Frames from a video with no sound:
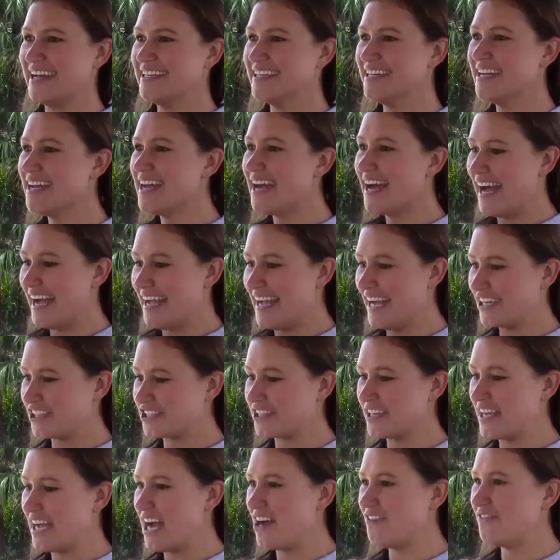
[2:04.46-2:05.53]
and I
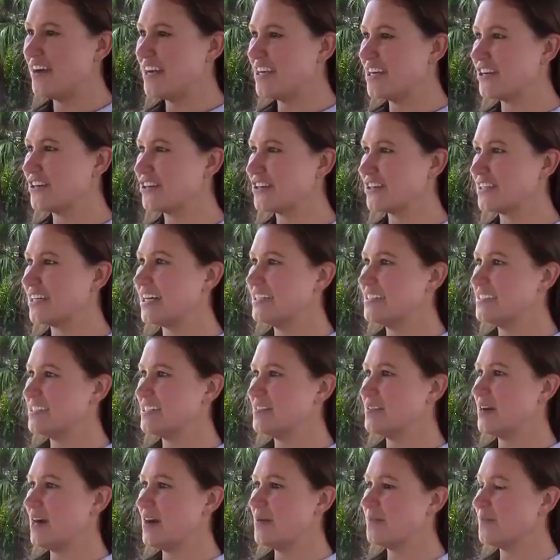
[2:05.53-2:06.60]
actually have my younger
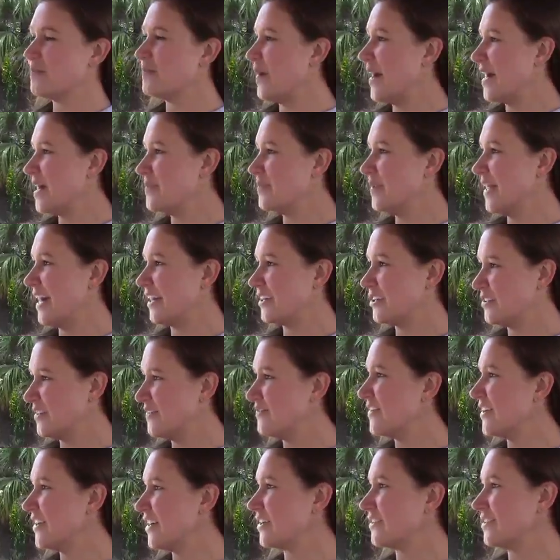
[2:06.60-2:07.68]
cousin um, Maya Black, who I'm
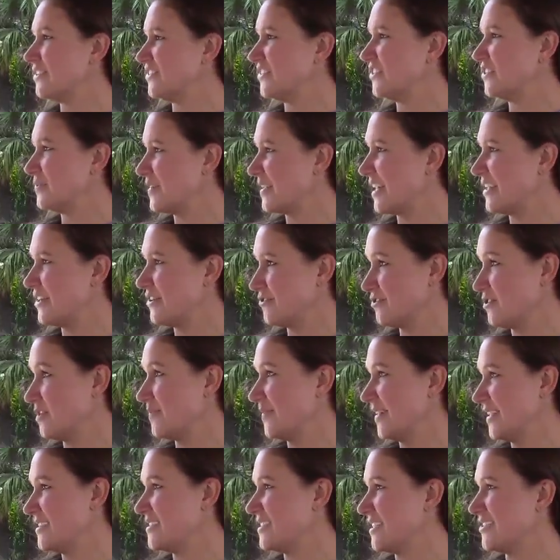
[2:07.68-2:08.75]
very close to. We kind of grew up
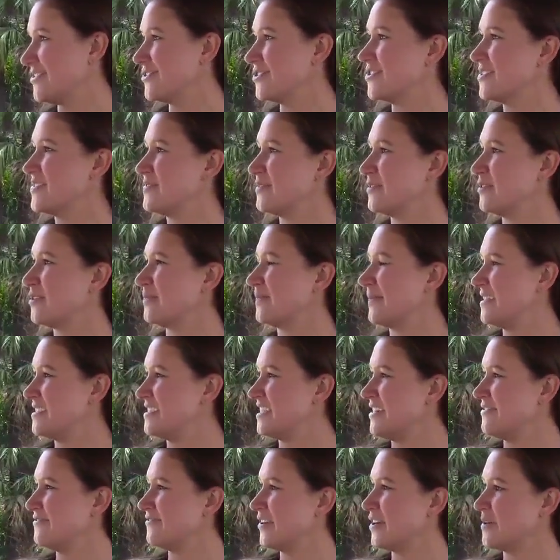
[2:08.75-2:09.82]
like sisters. We grew up on the
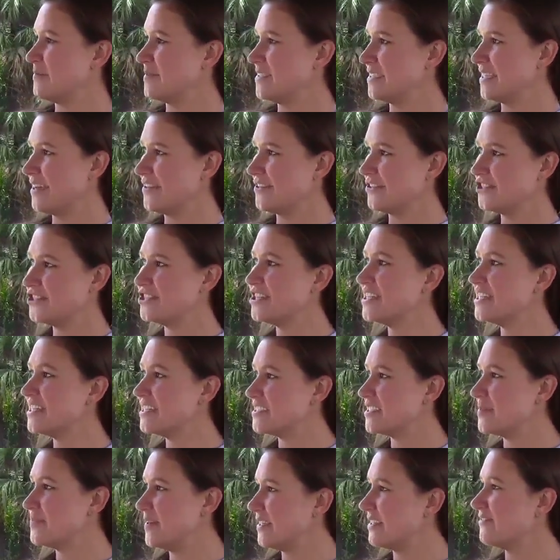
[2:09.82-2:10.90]
same farm together. She
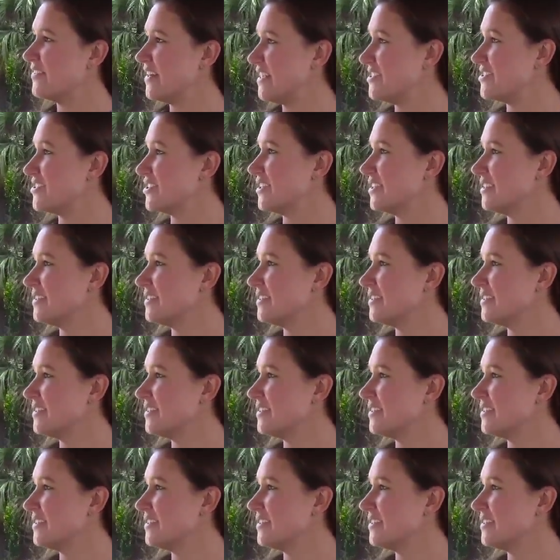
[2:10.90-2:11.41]
is a big eventer.